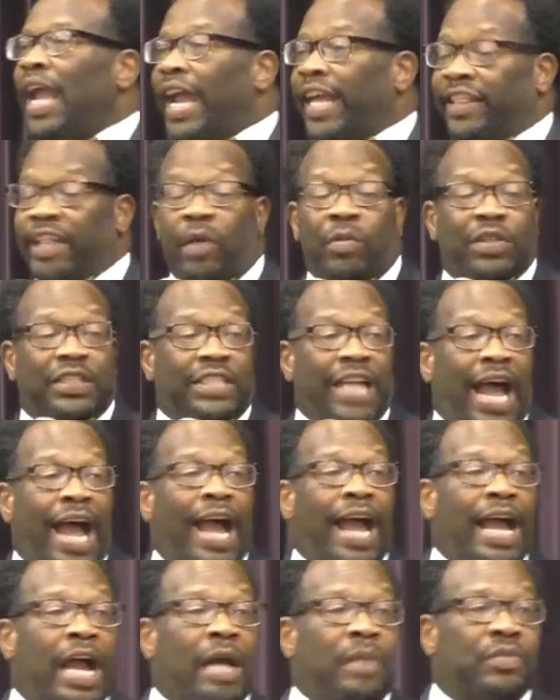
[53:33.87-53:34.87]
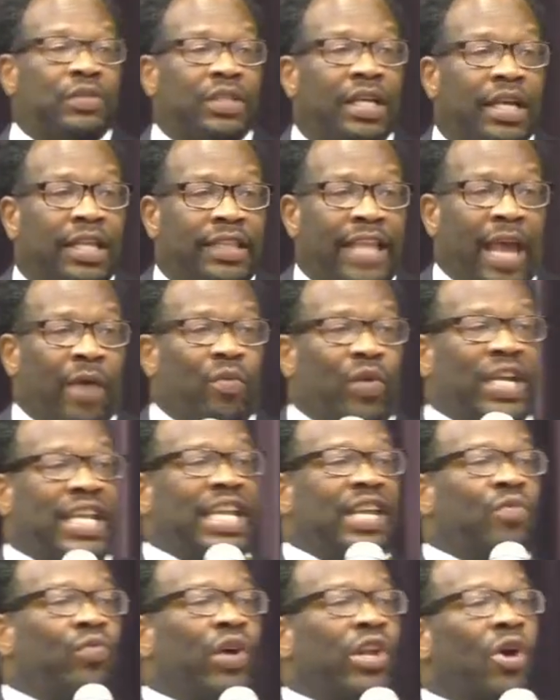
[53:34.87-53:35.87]
And there were times that
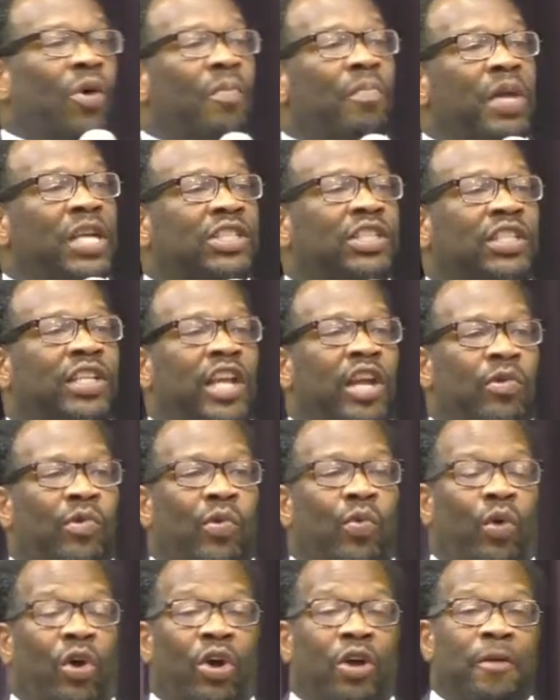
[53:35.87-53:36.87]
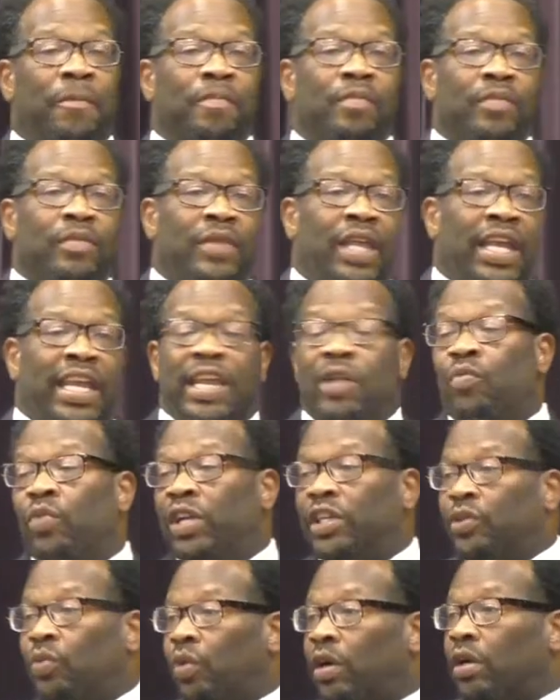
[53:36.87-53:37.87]
when he went on missionary work, that he
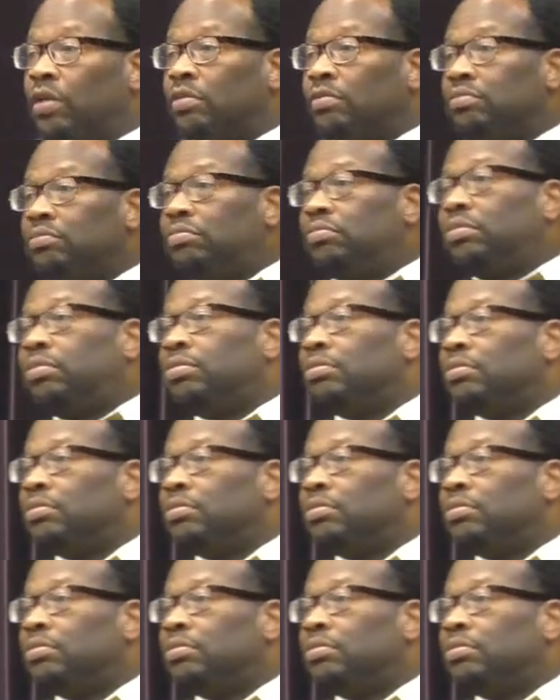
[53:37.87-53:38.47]
went to work.